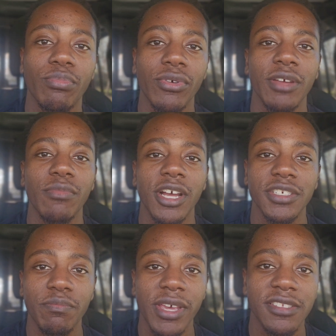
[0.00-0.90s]
pretty
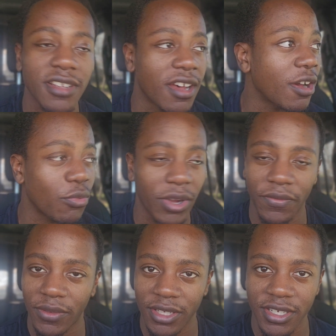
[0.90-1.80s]
much meets up
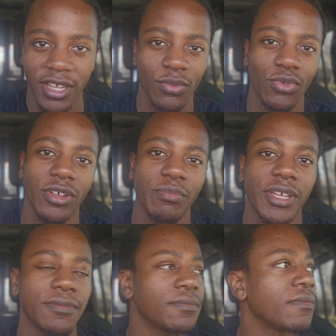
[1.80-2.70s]
with the Tin
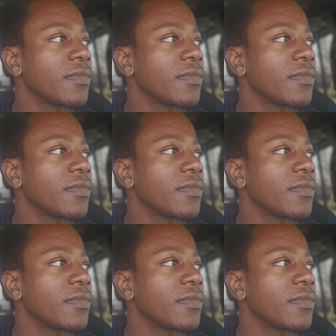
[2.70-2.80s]
Woodman